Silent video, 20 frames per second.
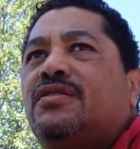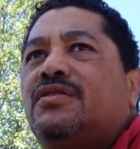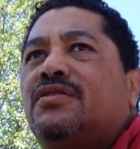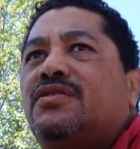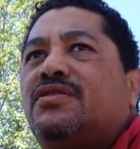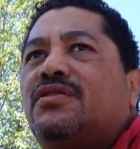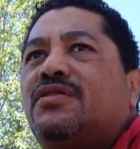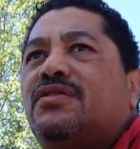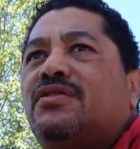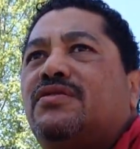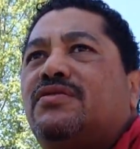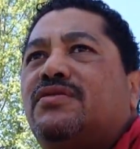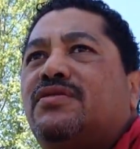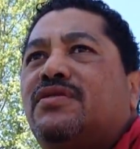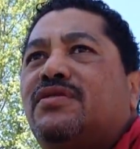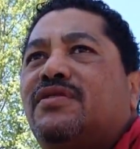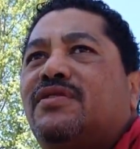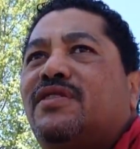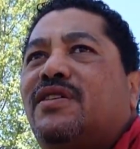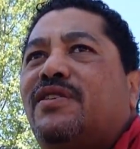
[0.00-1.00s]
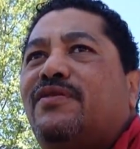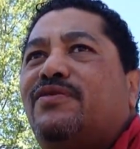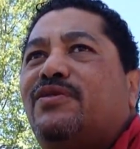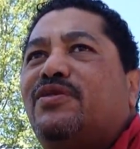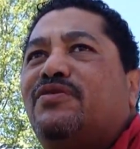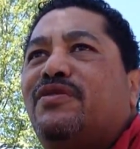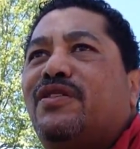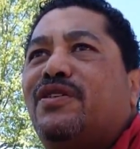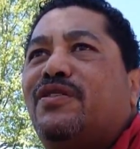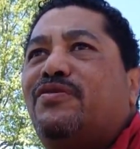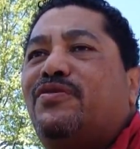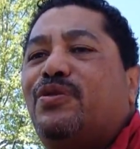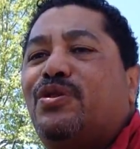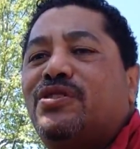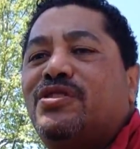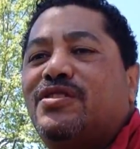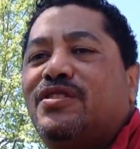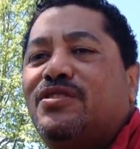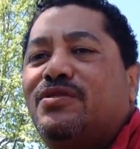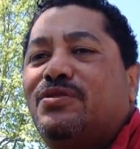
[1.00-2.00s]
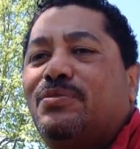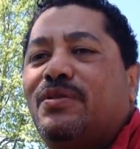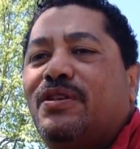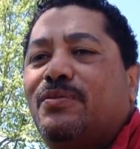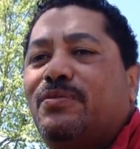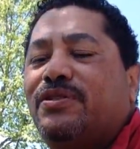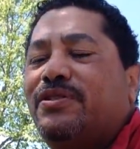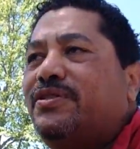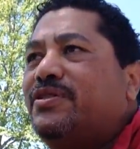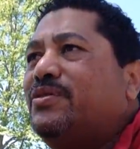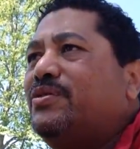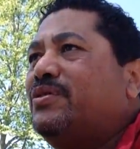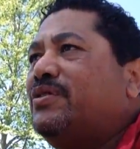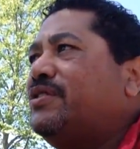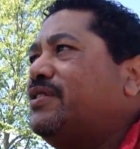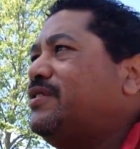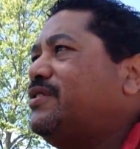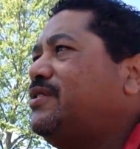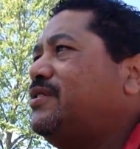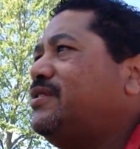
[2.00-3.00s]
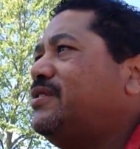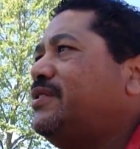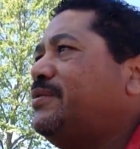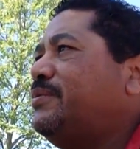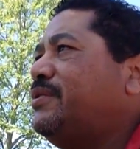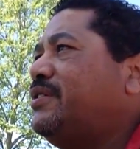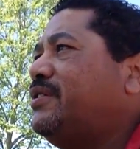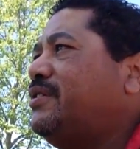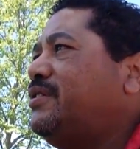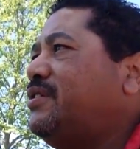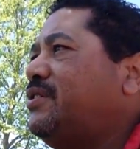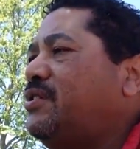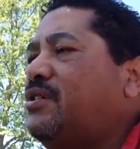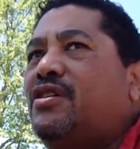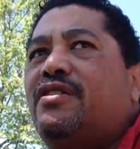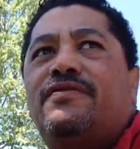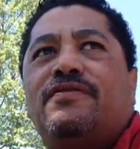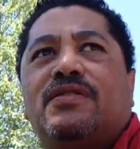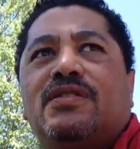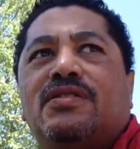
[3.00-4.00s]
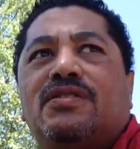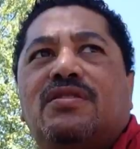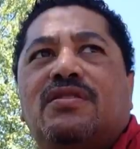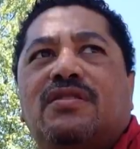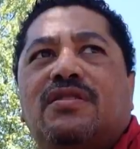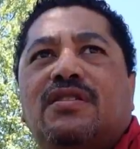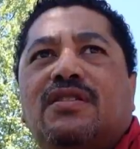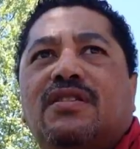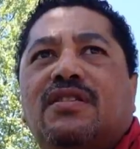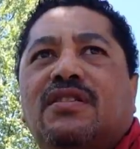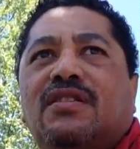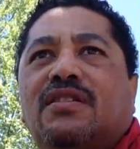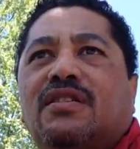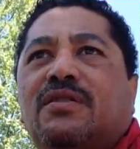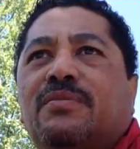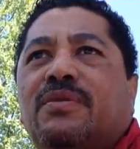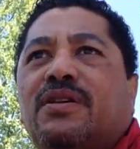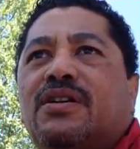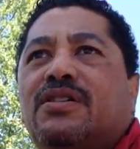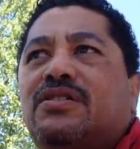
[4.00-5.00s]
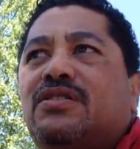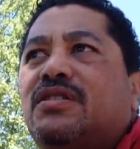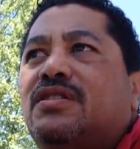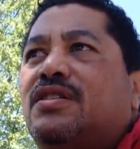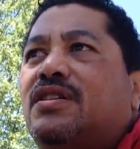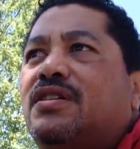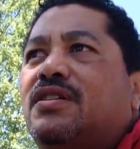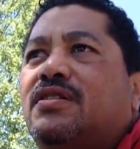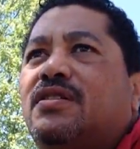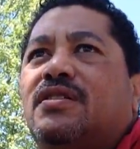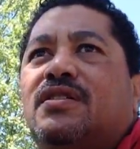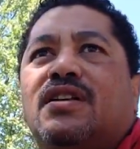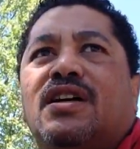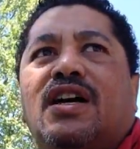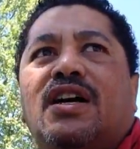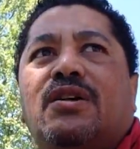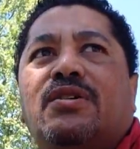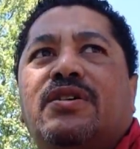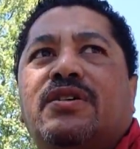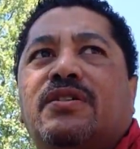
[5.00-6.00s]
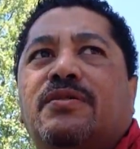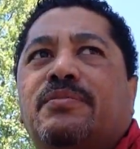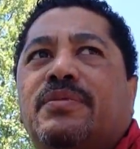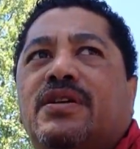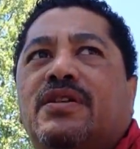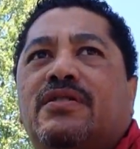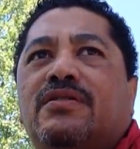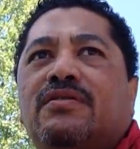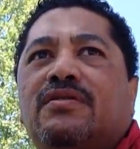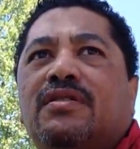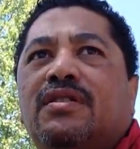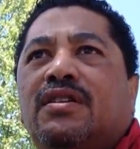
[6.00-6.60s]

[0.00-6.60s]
So I feel very fortunate to be able to do this. I'm not in an office. I'm actually kind of out and about